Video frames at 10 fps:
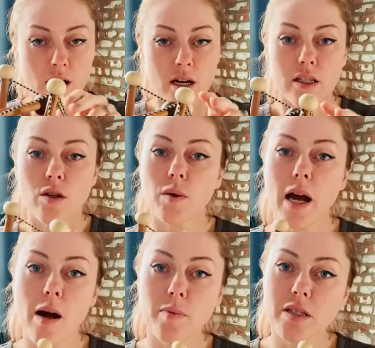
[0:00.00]
And so what
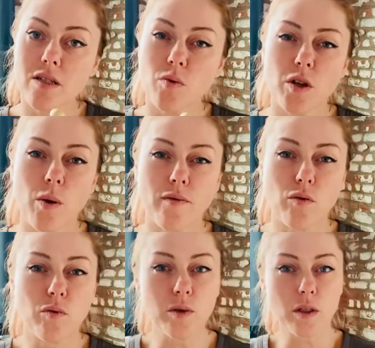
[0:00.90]
happens is when you have a
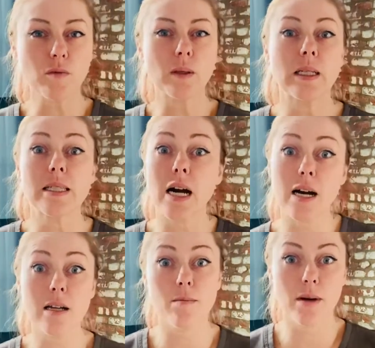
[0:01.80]
really
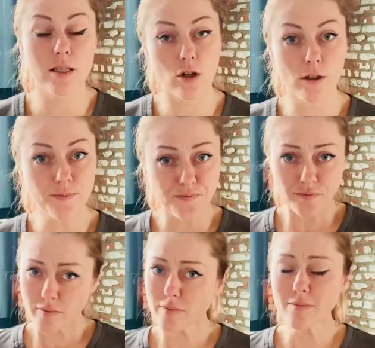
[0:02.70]
tight muscle,
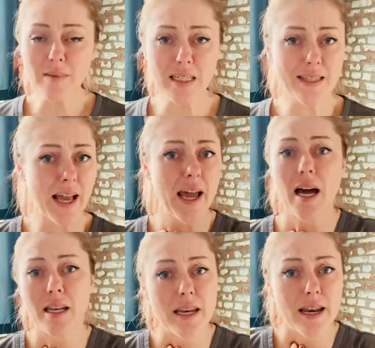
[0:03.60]
say
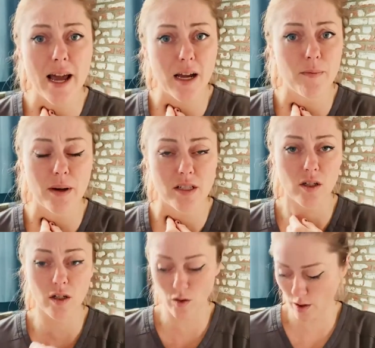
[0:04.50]
a neck
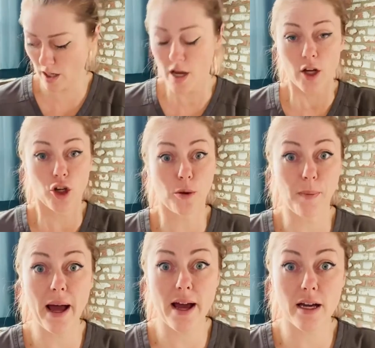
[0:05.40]
muscle or your
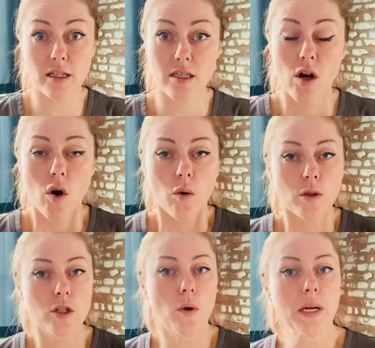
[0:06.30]
pecs, what's
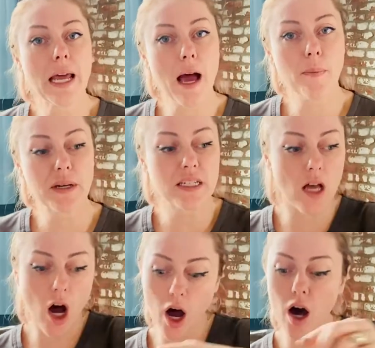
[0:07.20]
going to happen is
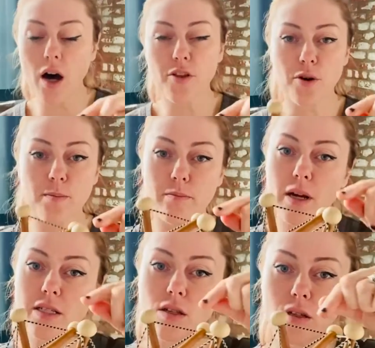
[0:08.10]
other
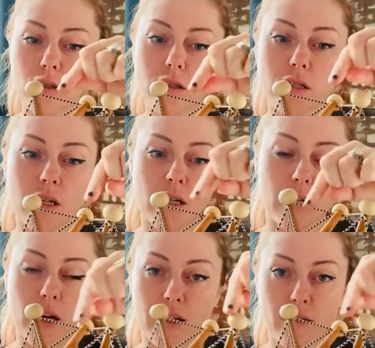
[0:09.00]
muscles,
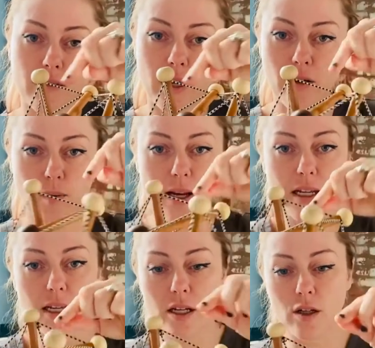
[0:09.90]
kind of like right
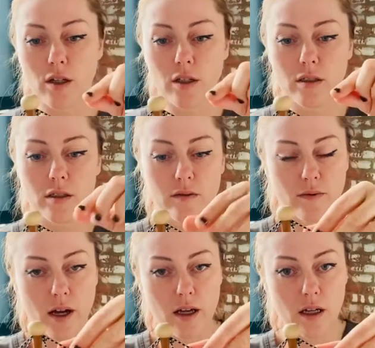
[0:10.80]
here,
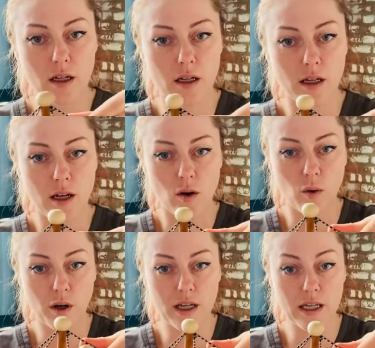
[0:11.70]
right,
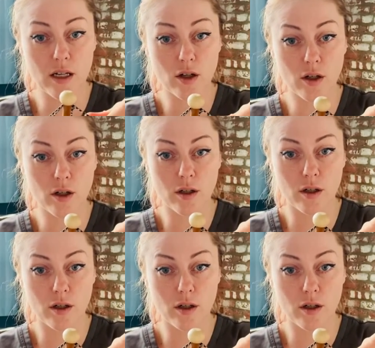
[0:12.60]
or here,